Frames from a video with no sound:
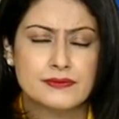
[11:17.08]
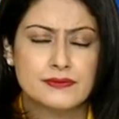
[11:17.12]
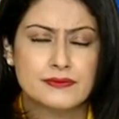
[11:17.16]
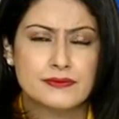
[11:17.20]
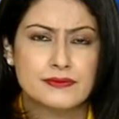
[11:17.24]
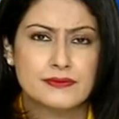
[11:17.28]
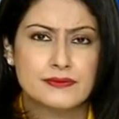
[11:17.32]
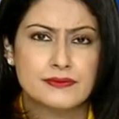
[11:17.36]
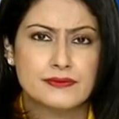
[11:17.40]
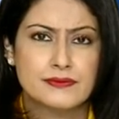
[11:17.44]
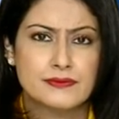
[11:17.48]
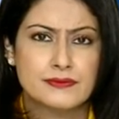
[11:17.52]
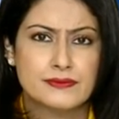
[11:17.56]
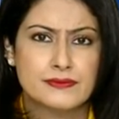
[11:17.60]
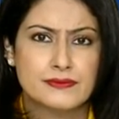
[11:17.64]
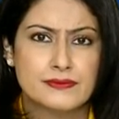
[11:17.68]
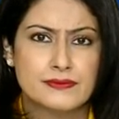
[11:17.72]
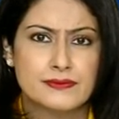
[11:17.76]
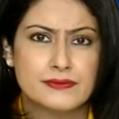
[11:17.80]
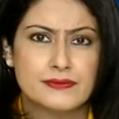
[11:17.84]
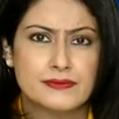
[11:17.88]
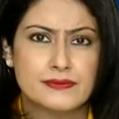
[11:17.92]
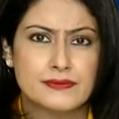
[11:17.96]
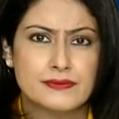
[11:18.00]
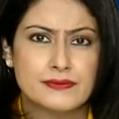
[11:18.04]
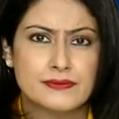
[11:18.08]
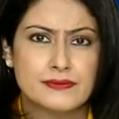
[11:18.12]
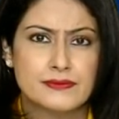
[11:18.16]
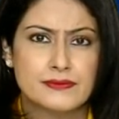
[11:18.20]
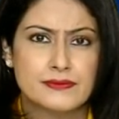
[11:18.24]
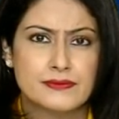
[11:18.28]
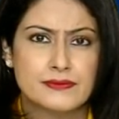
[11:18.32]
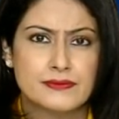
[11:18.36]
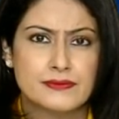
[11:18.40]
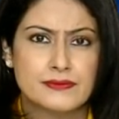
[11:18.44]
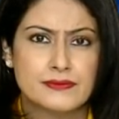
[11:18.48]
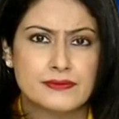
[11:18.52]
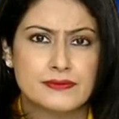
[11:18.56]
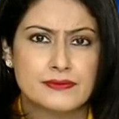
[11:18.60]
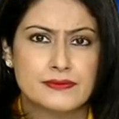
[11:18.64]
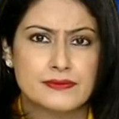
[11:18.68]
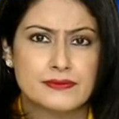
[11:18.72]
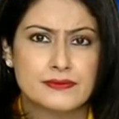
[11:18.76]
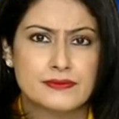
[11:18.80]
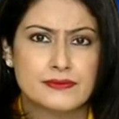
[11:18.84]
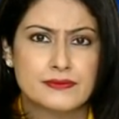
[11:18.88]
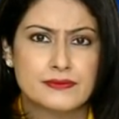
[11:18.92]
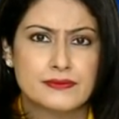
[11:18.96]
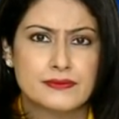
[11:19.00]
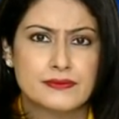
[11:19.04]

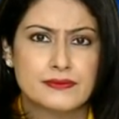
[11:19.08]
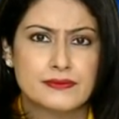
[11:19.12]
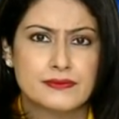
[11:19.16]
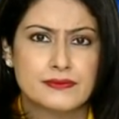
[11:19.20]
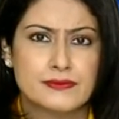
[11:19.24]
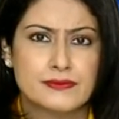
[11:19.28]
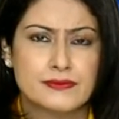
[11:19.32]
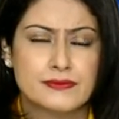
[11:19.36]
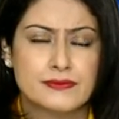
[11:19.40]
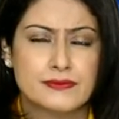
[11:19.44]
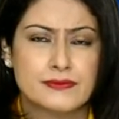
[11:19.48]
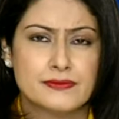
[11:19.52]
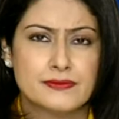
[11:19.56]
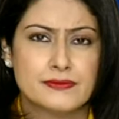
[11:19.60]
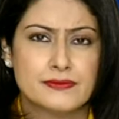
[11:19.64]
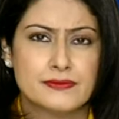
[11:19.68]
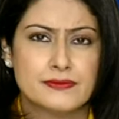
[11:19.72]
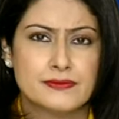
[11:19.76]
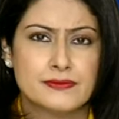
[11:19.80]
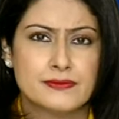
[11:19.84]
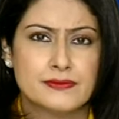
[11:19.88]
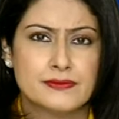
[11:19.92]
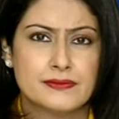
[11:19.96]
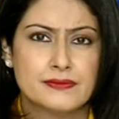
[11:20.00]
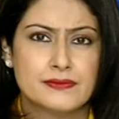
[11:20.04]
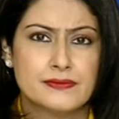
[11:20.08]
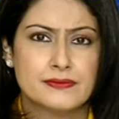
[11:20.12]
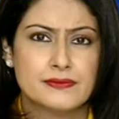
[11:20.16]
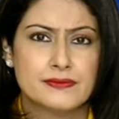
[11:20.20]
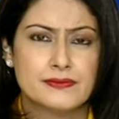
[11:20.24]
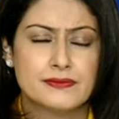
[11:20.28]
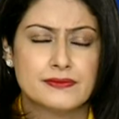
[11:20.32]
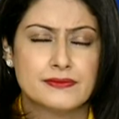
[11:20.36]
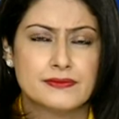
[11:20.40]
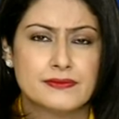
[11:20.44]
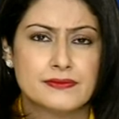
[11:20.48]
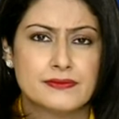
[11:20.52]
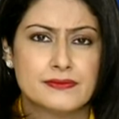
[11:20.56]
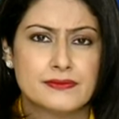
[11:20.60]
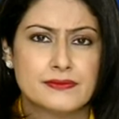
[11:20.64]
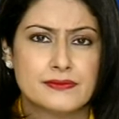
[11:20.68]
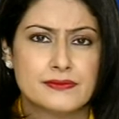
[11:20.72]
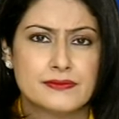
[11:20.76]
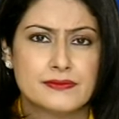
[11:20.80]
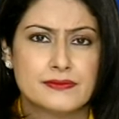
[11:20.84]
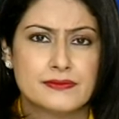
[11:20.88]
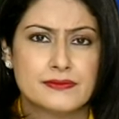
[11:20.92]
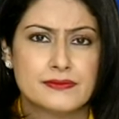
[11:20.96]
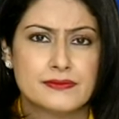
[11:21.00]
(not speaking)